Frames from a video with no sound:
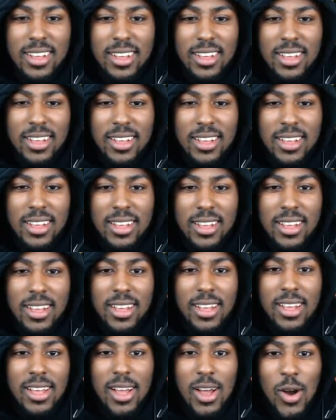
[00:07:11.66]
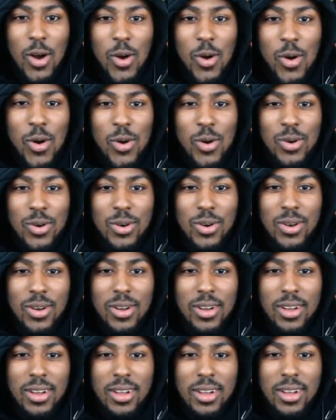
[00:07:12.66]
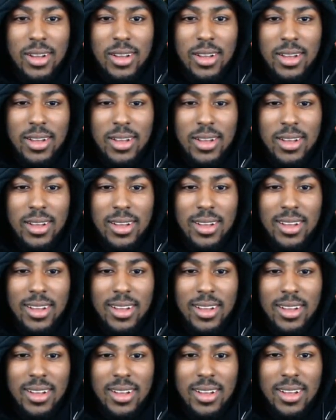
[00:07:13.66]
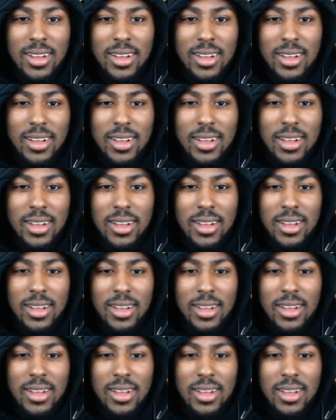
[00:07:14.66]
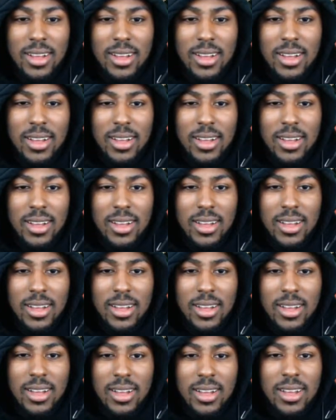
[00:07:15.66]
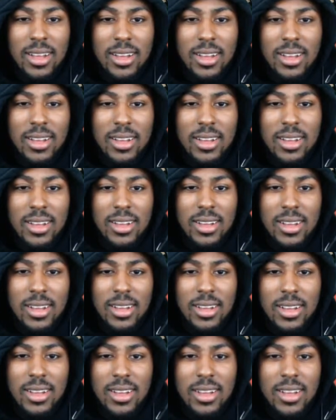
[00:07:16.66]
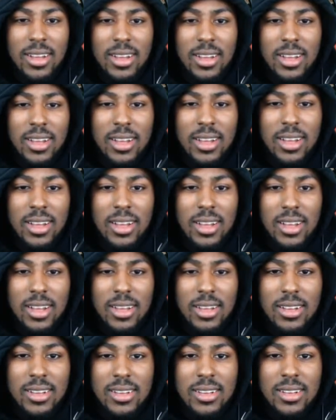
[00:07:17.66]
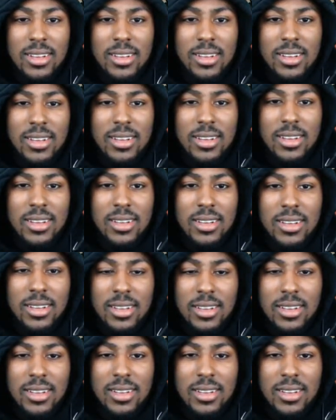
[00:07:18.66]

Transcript: This person isn't speaking.